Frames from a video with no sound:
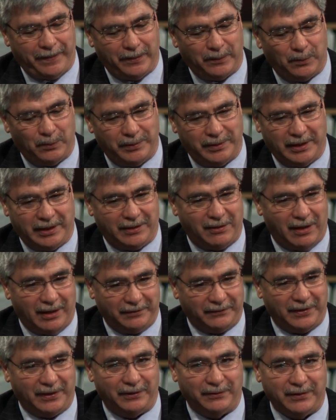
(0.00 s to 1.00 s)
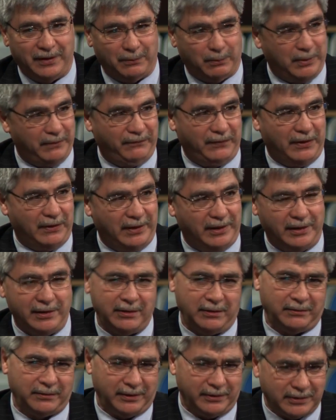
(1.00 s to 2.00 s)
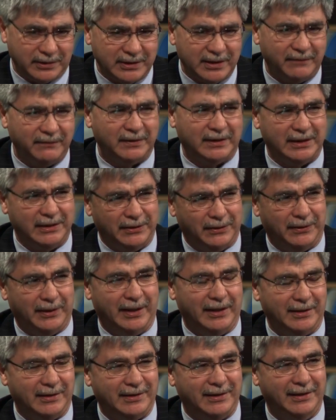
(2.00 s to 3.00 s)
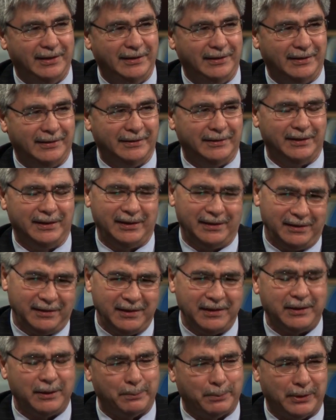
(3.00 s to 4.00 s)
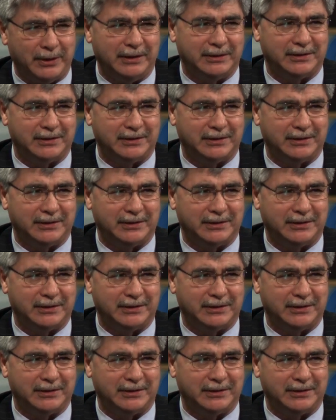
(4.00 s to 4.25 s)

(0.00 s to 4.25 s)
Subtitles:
when they got there, they were fairly, you're 17 or 18, and you think you're pretty